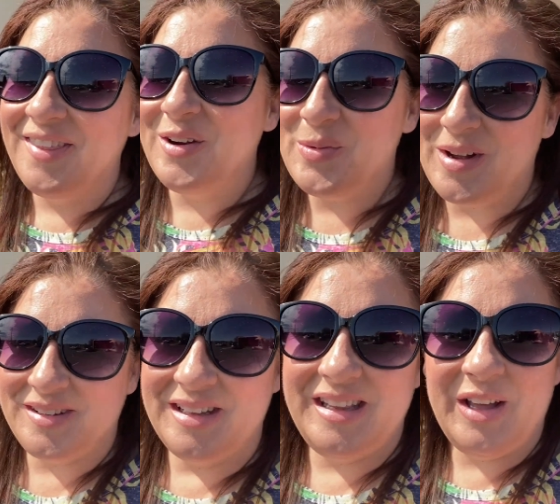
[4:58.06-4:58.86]
there
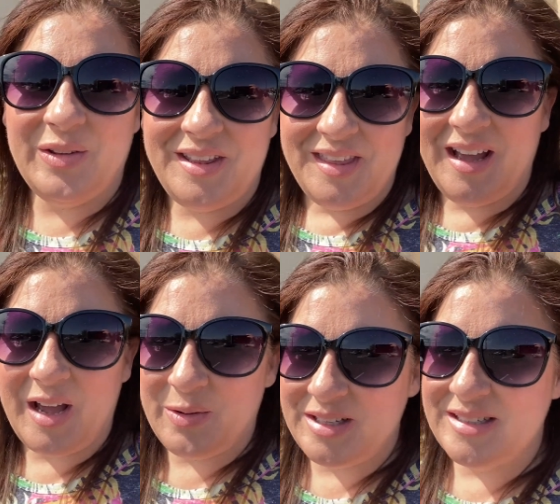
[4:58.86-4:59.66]
wasn't. The only thing
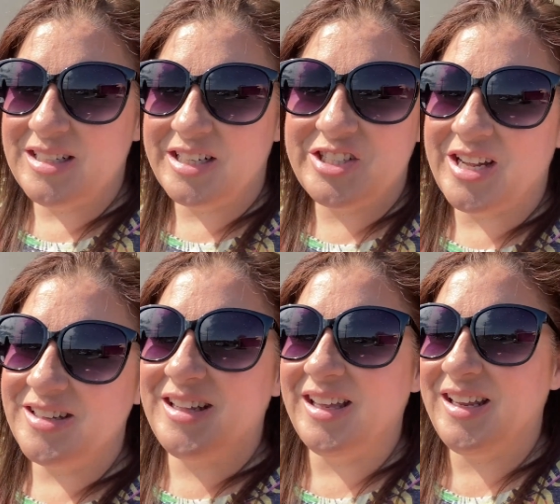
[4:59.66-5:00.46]
I would
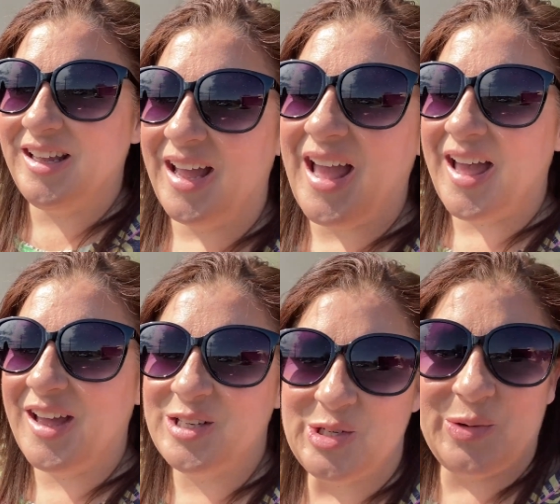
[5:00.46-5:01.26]
suggest getting
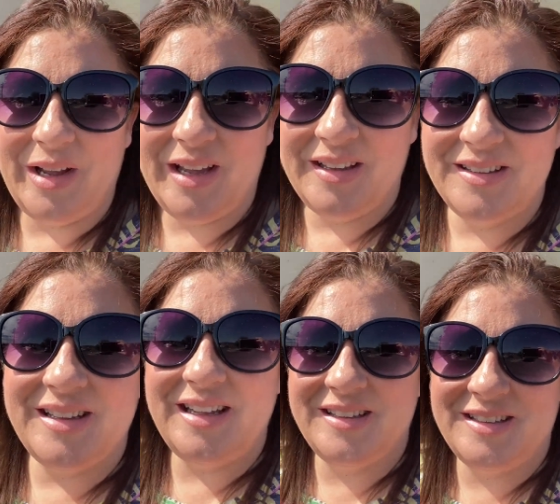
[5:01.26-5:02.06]
at Joann's
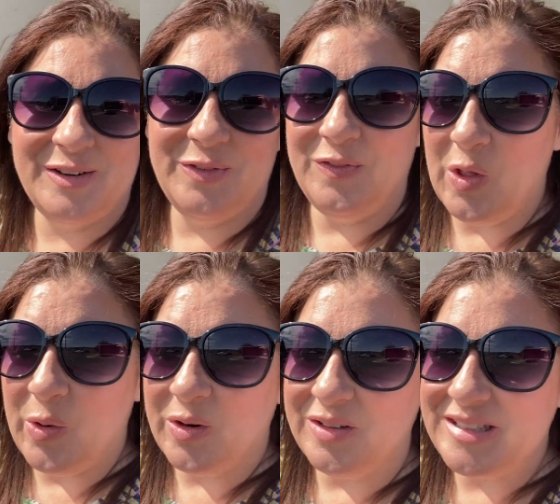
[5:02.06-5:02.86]
is their
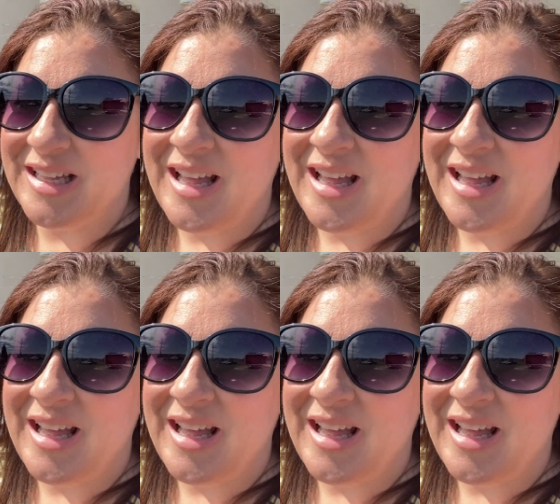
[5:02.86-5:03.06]
florals.